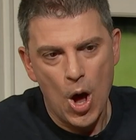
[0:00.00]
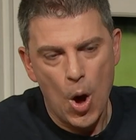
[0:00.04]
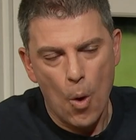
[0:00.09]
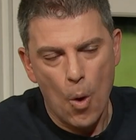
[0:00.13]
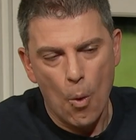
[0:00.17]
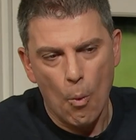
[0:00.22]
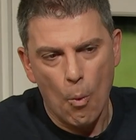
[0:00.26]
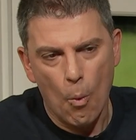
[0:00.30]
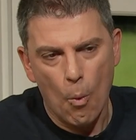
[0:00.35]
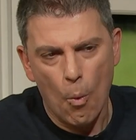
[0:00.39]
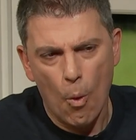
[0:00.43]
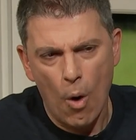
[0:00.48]

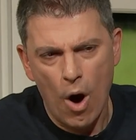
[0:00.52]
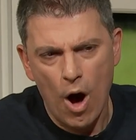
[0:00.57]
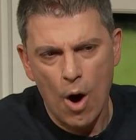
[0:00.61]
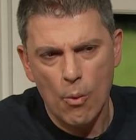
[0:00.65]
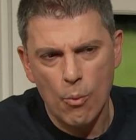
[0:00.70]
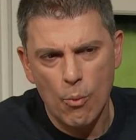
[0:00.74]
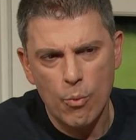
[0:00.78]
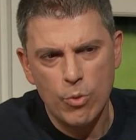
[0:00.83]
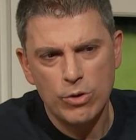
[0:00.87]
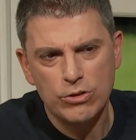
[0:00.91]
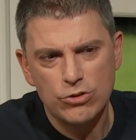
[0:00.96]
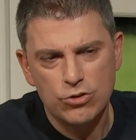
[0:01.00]

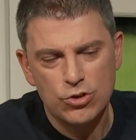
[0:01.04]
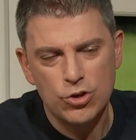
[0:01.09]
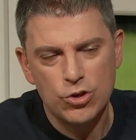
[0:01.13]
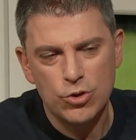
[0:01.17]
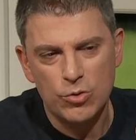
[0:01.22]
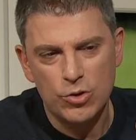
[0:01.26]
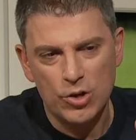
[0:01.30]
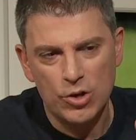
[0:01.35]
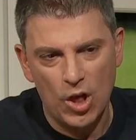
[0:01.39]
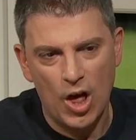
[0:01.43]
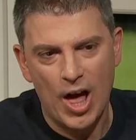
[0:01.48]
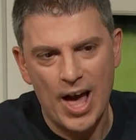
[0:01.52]
What would
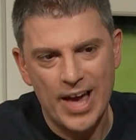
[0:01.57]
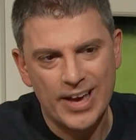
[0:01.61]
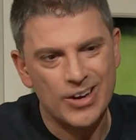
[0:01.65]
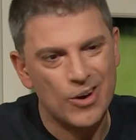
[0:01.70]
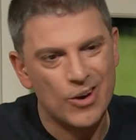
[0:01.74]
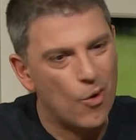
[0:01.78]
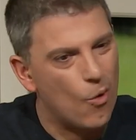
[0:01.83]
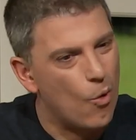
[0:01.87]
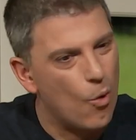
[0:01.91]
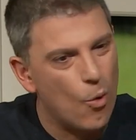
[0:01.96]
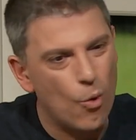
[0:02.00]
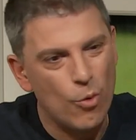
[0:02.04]
you like
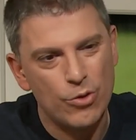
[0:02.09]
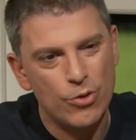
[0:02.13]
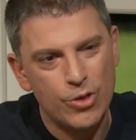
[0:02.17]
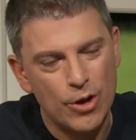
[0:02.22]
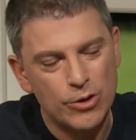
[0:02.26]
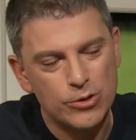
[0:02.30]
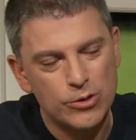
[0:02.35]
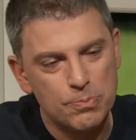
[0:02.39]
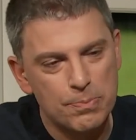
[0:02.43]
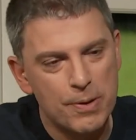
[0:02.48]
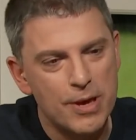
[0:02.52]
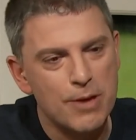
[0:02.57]
all
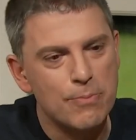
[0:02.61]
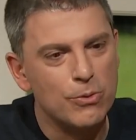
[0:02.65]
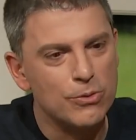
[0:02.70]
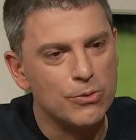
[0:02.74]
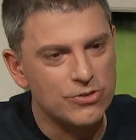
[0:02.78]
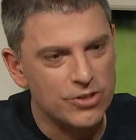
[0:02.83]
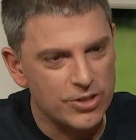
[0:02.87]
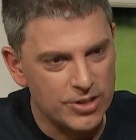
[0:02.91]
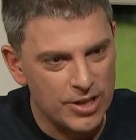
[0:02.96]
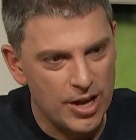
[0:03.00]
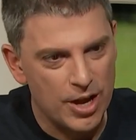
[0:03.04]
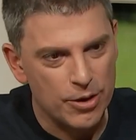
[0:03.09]
those people
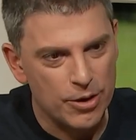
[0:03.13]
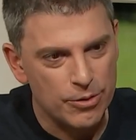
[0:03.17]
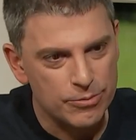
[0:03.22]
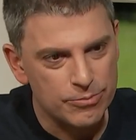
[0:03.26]
to know?